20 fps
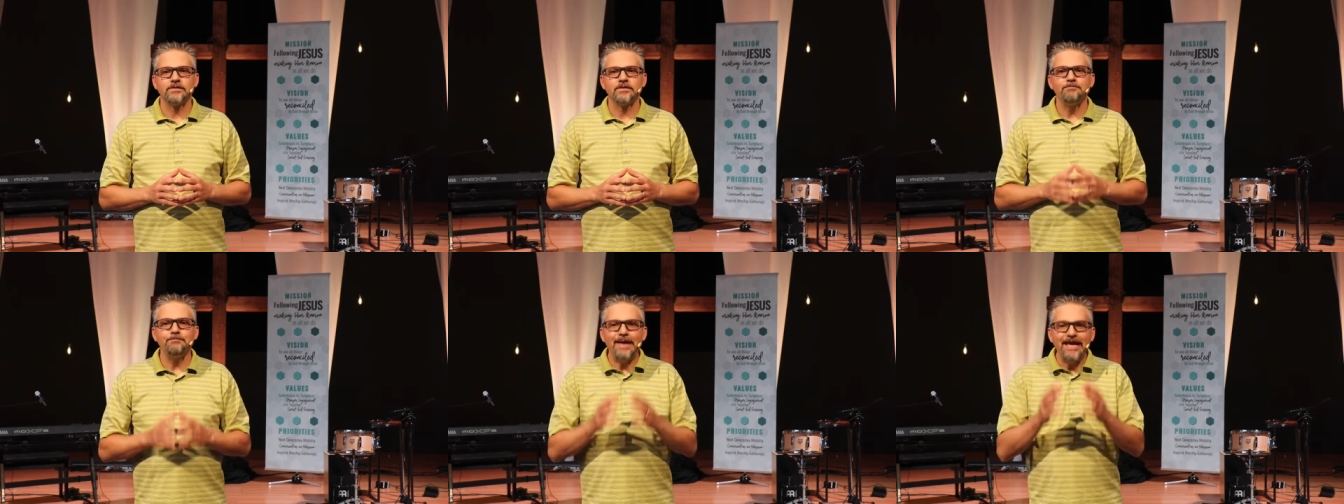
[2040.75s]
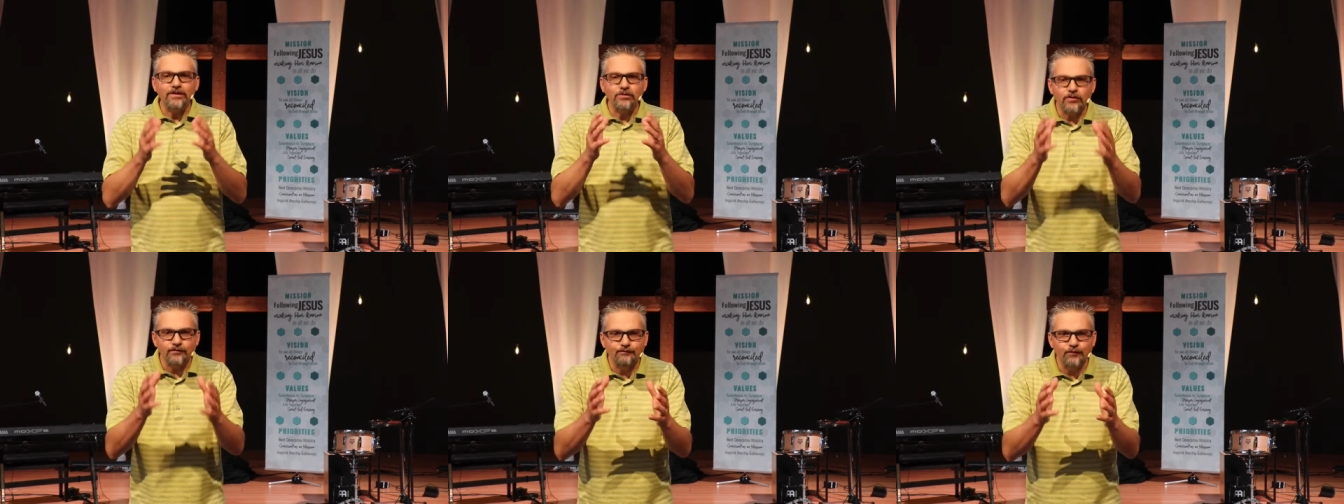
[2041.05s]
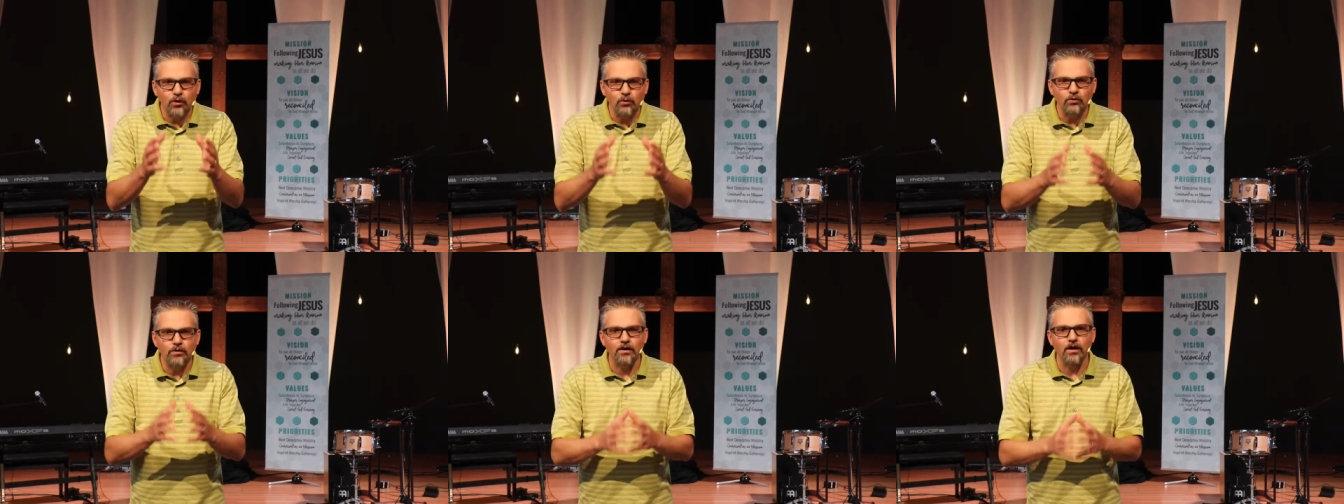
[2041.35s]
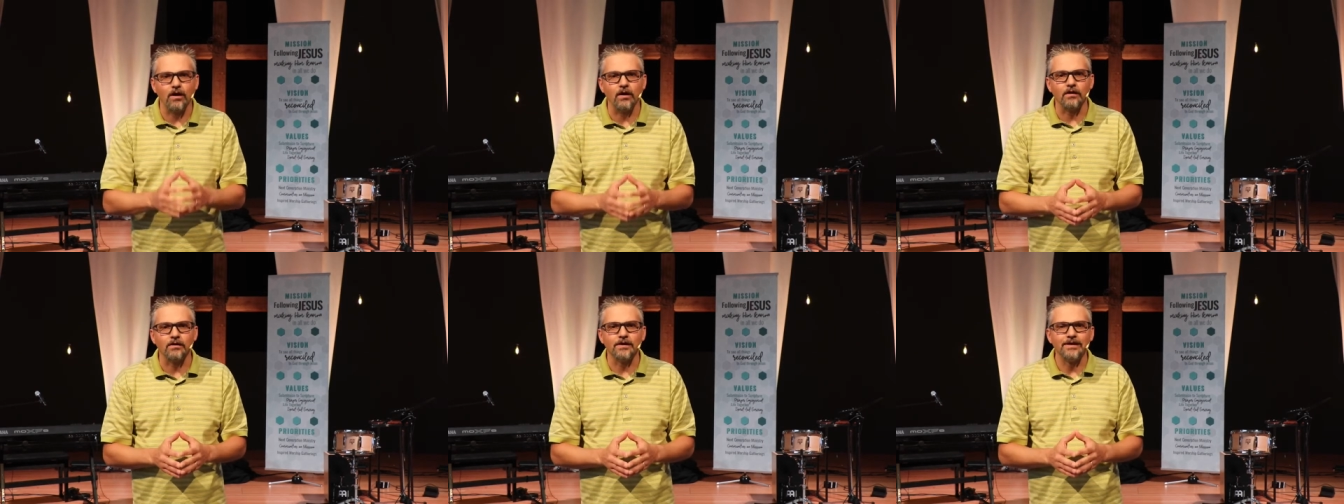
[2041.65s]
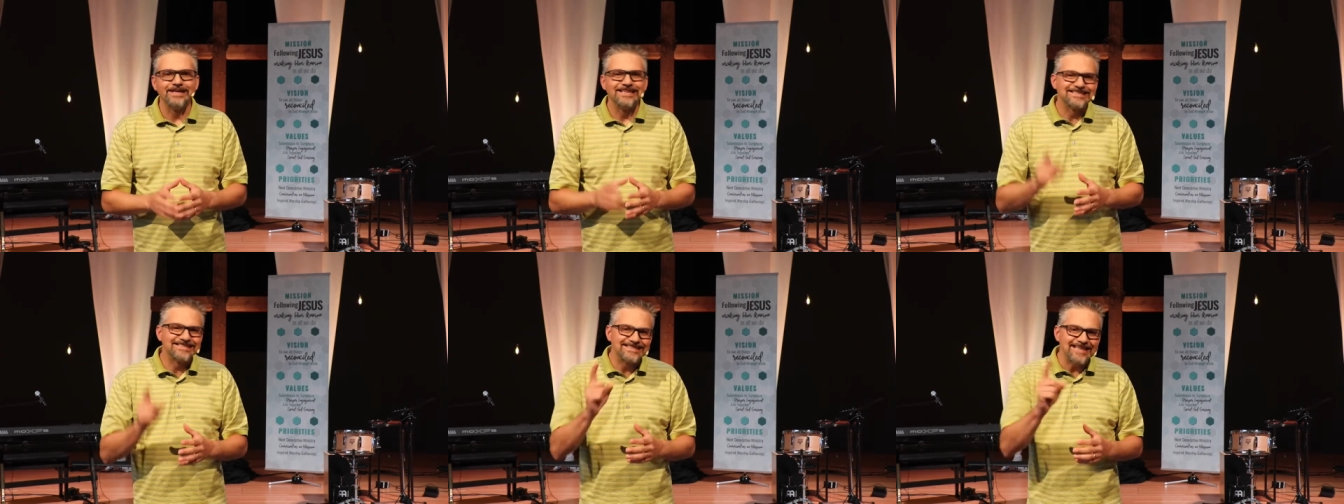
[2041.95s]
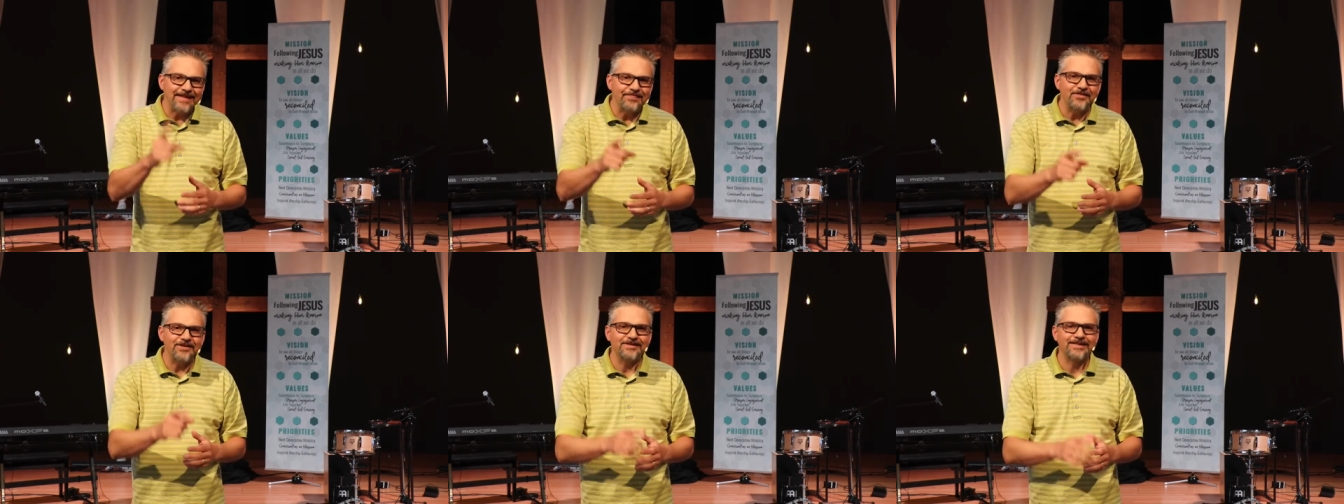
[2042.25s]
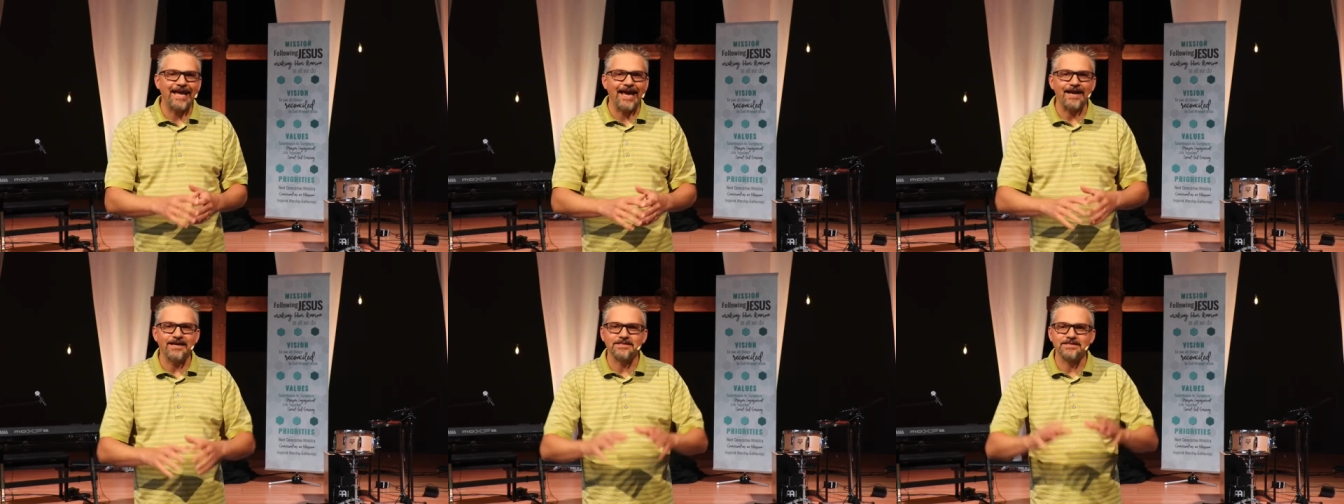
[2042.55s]
Make the phone call, send the
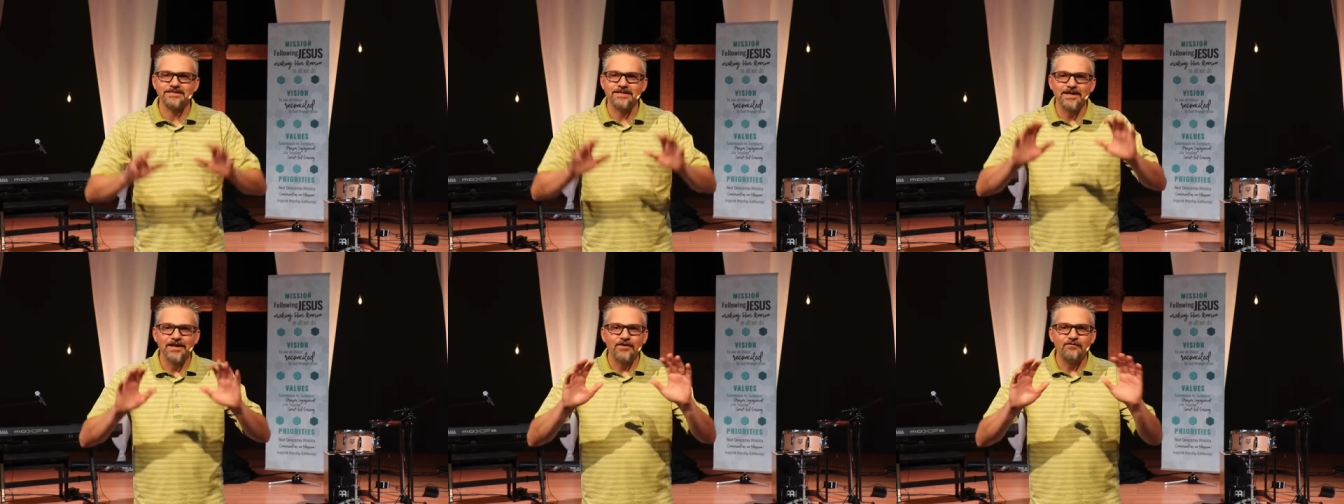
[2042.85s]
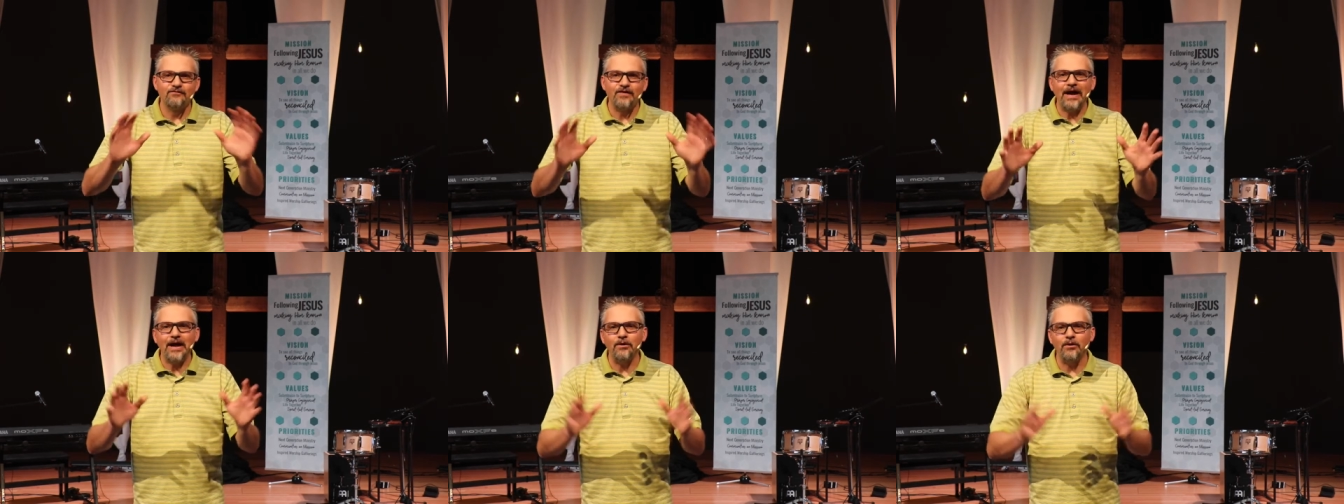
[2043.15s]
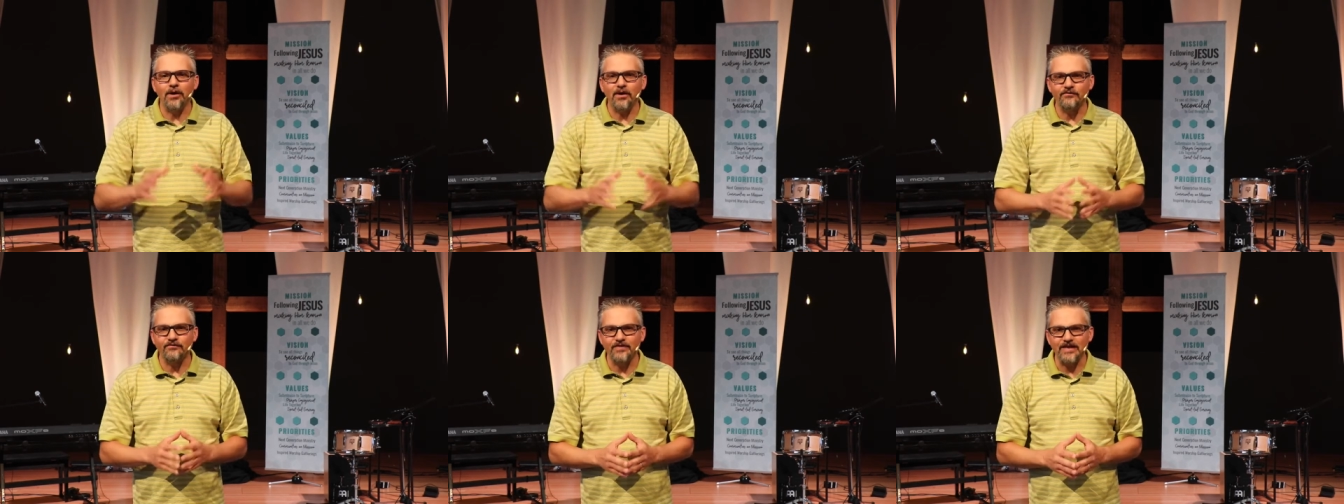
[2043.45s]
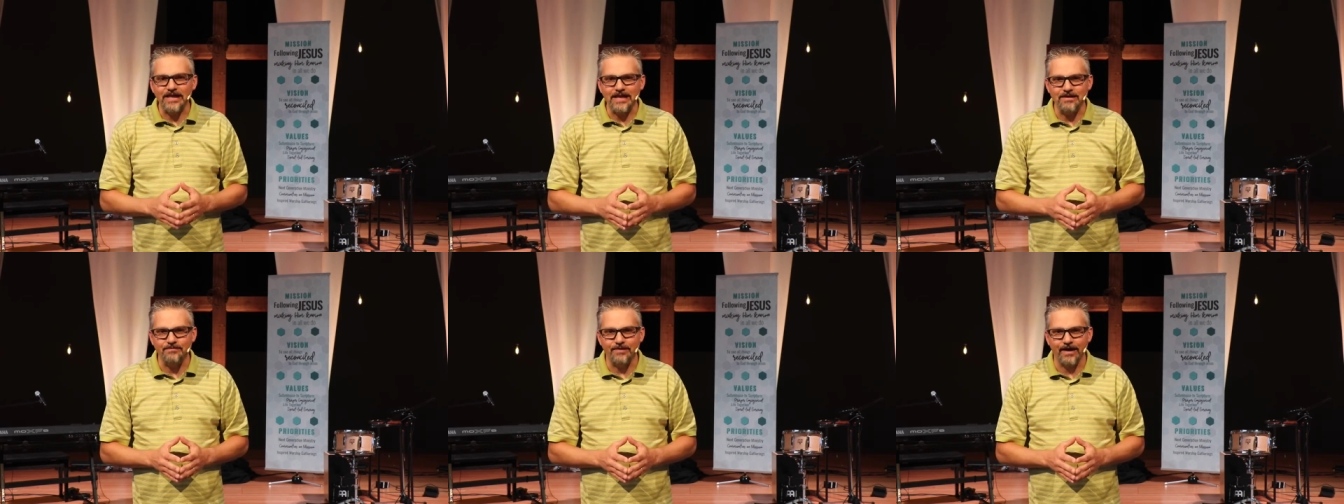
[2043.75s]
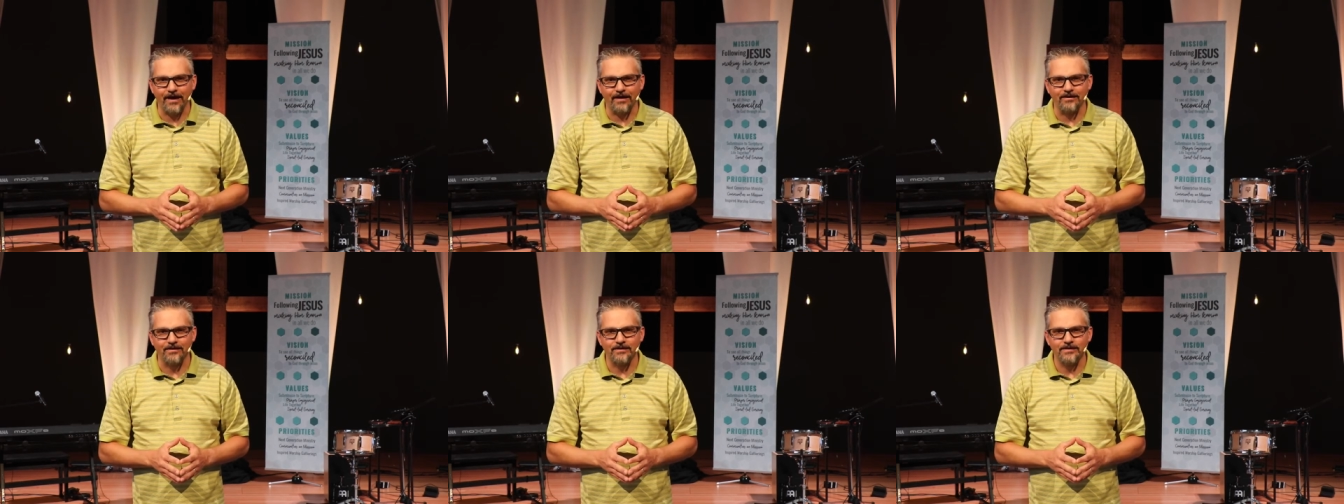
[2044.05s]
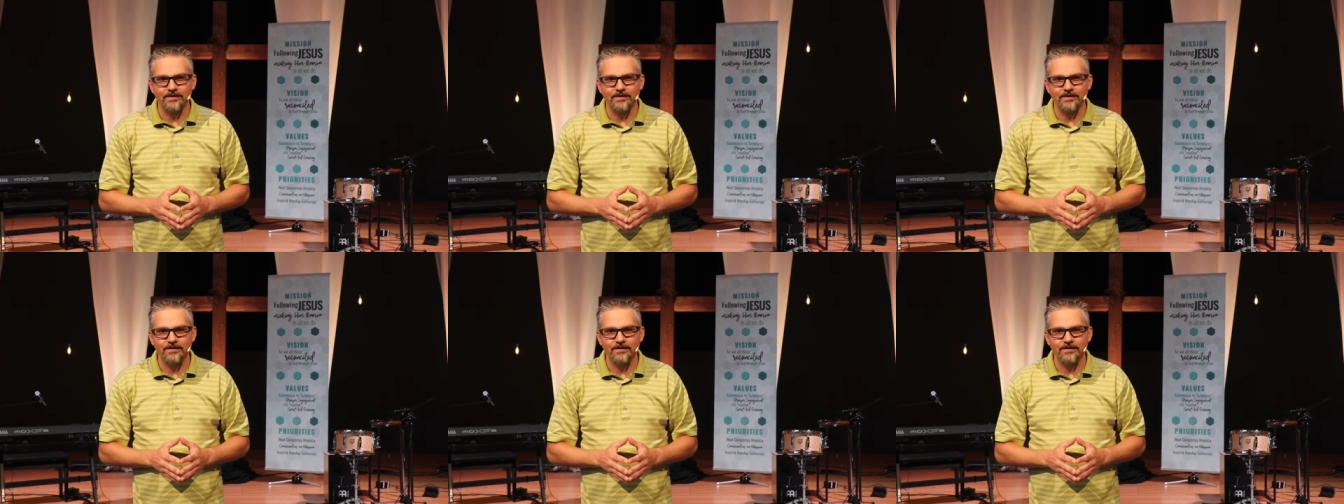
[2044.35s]
text, fire off the email.